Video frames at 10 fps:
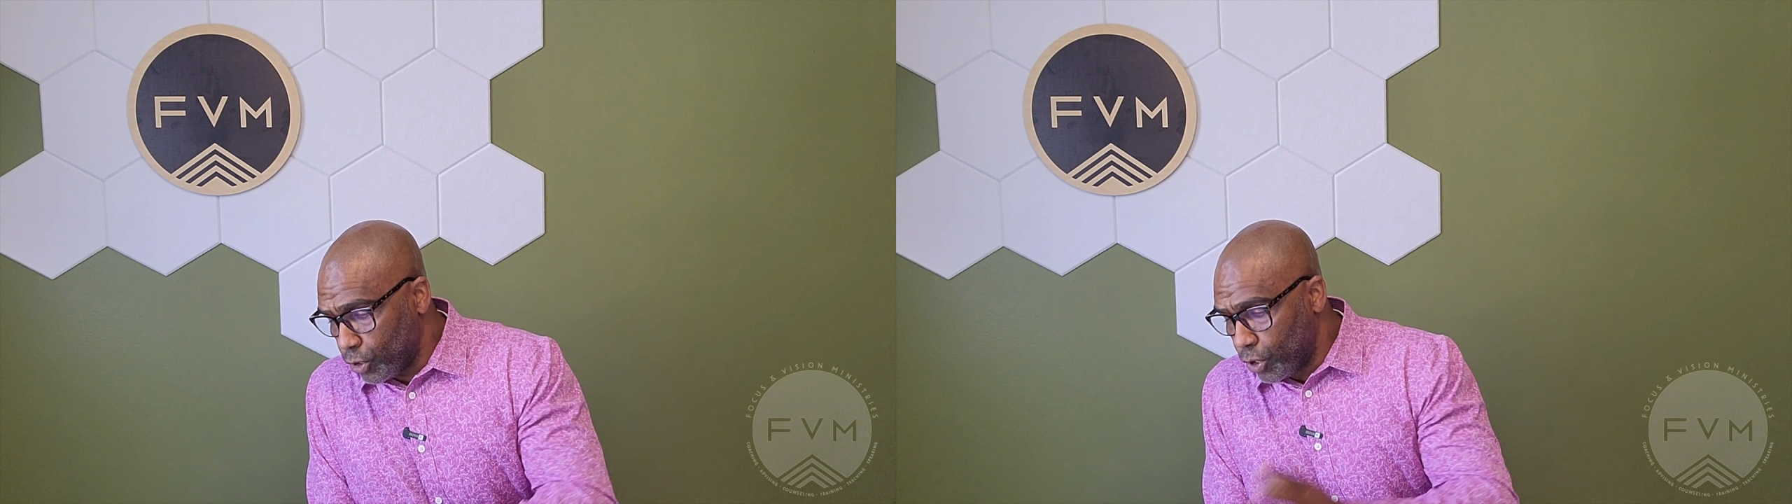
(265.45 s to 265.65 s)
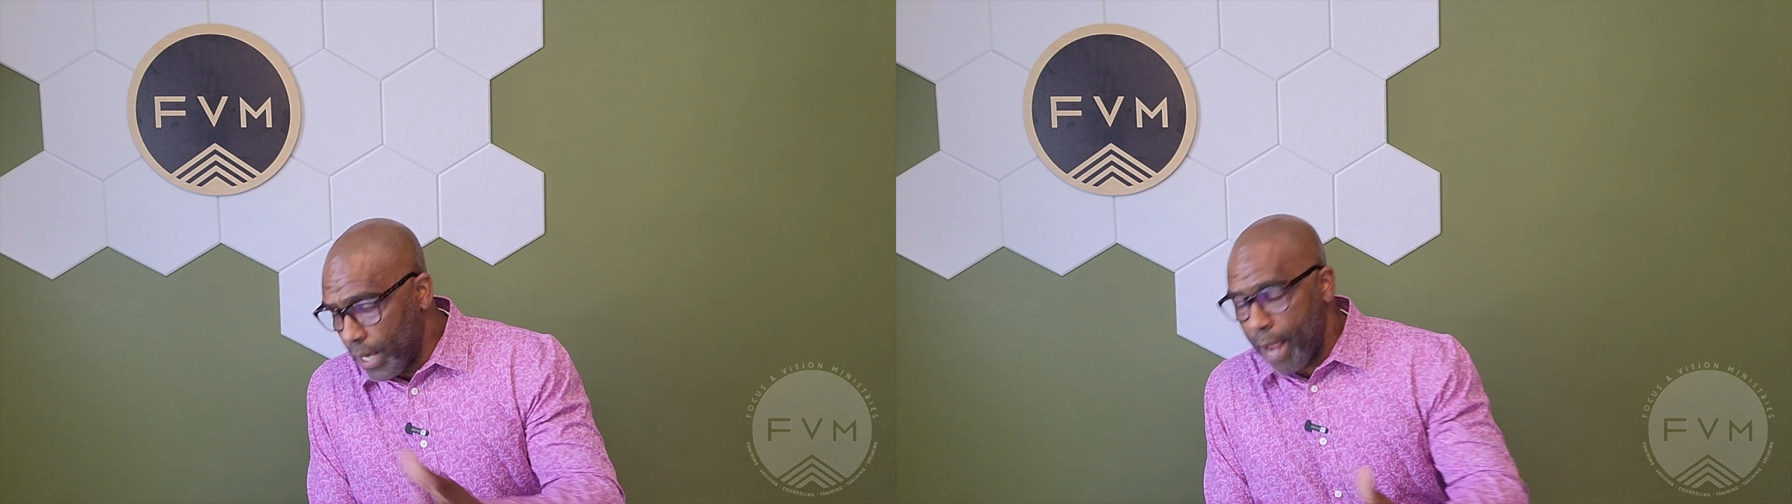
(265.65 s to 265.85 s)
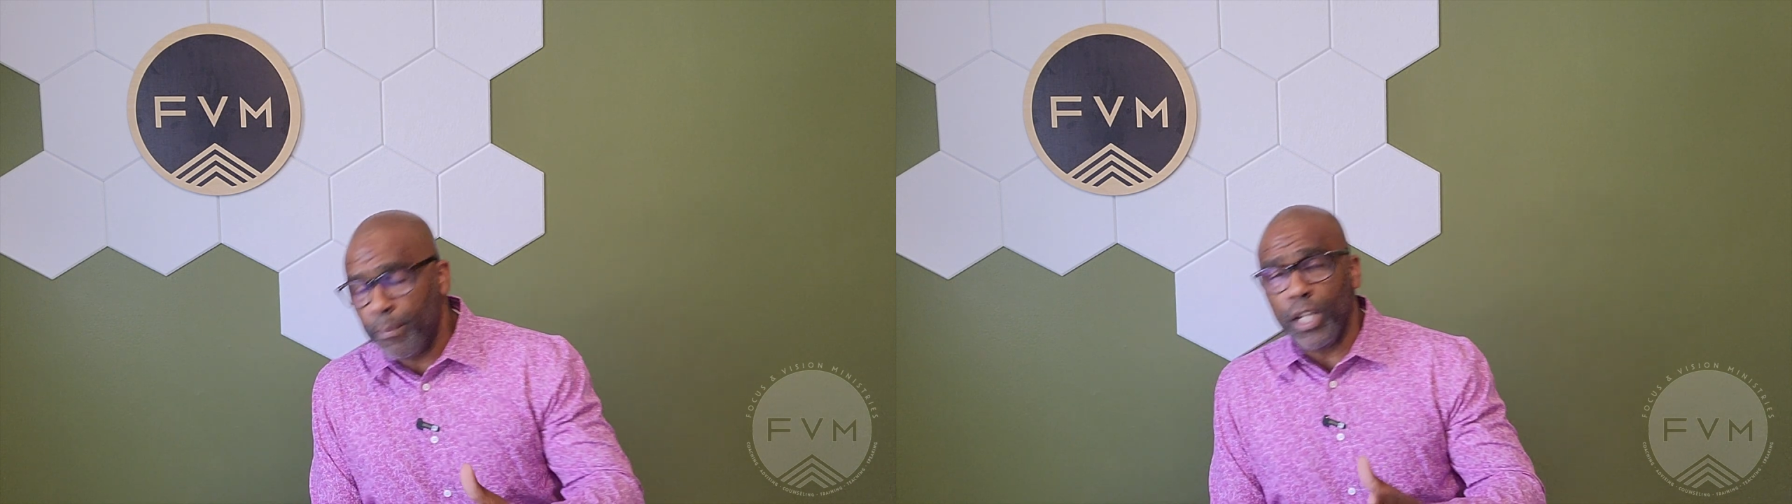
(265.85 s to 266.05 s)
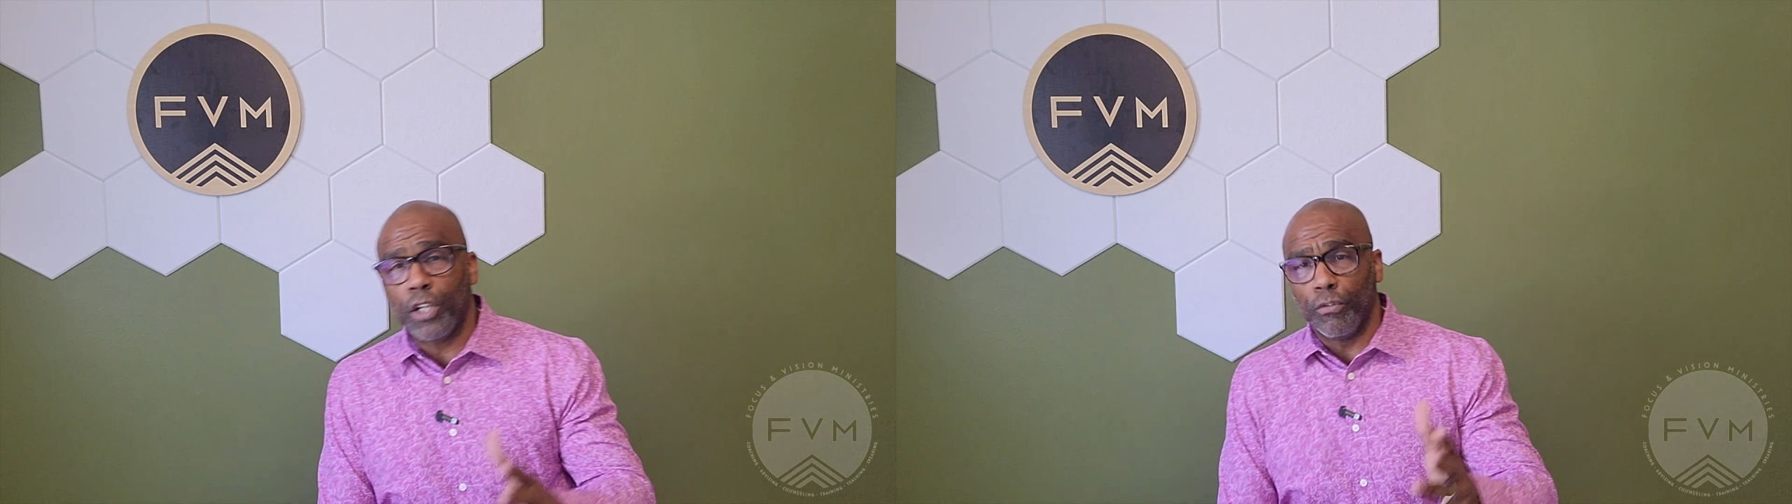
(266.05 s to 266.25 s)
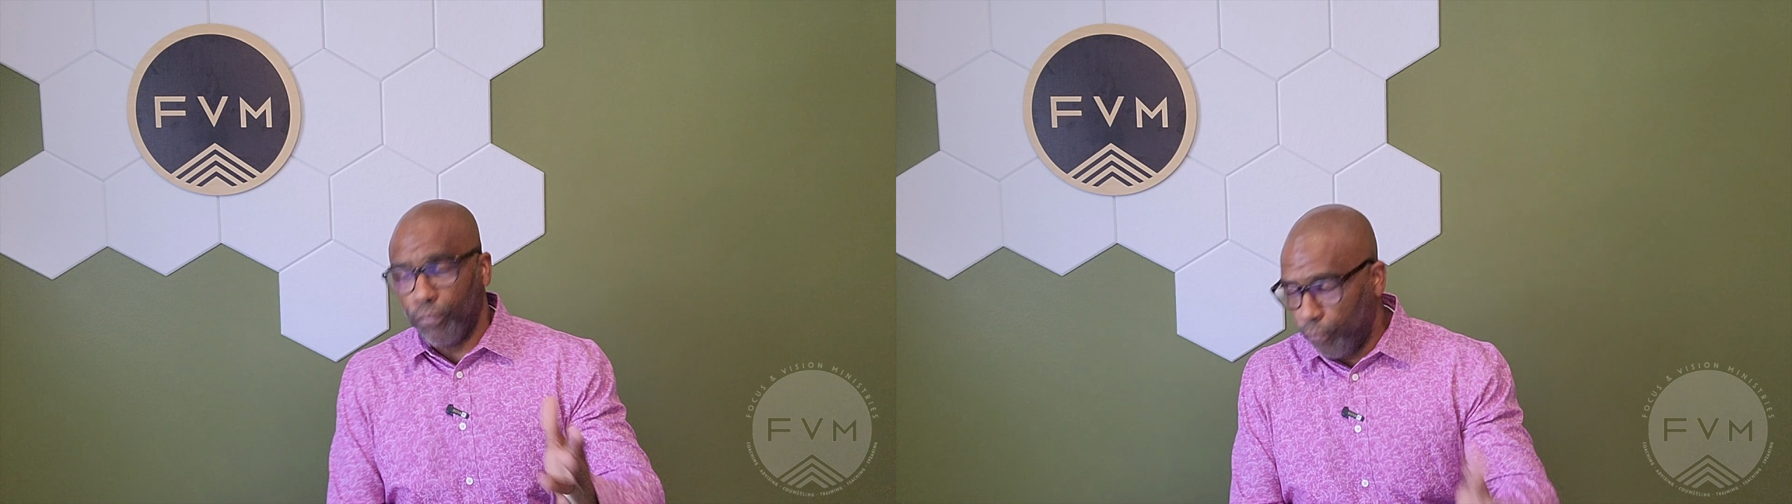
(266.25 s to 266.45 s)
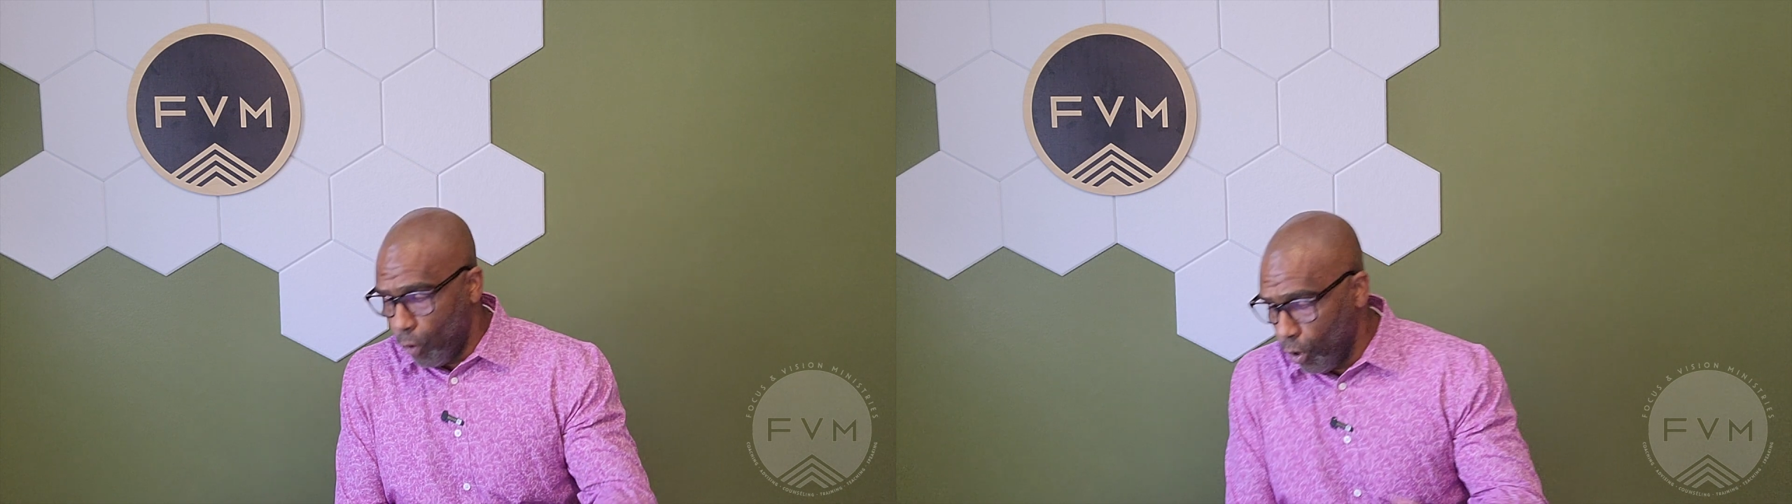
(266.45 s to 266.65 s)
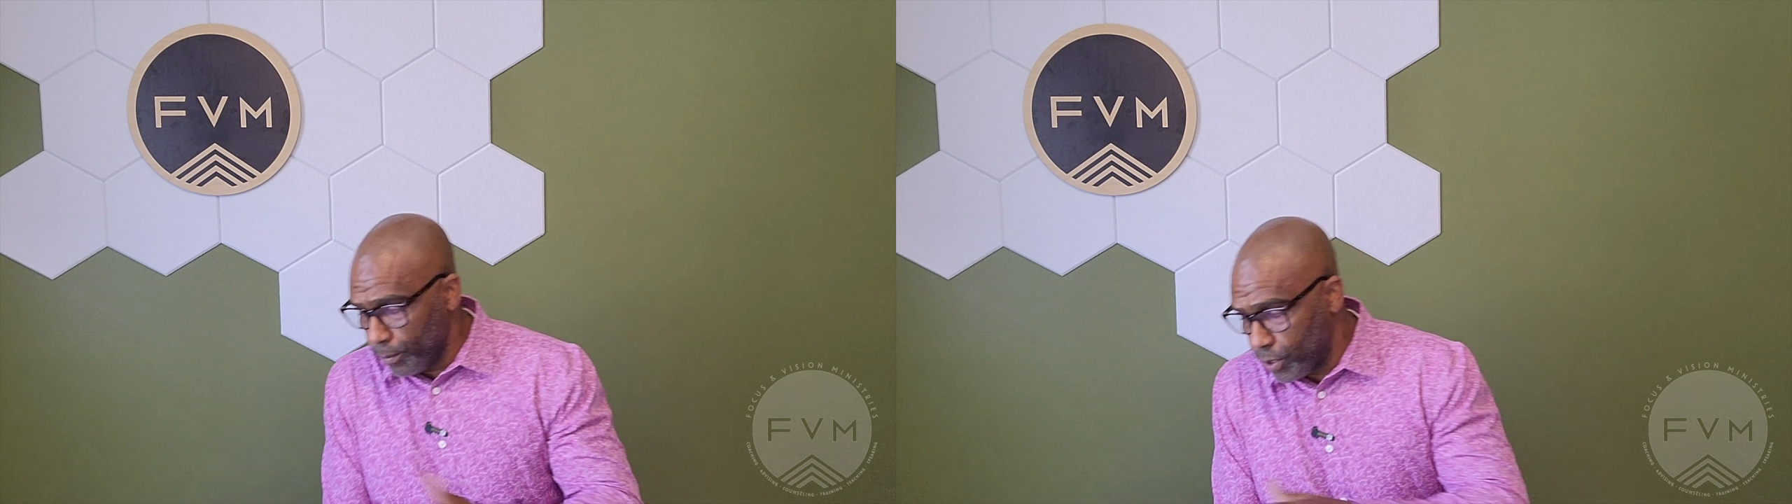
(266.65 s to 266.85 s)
do not be conformed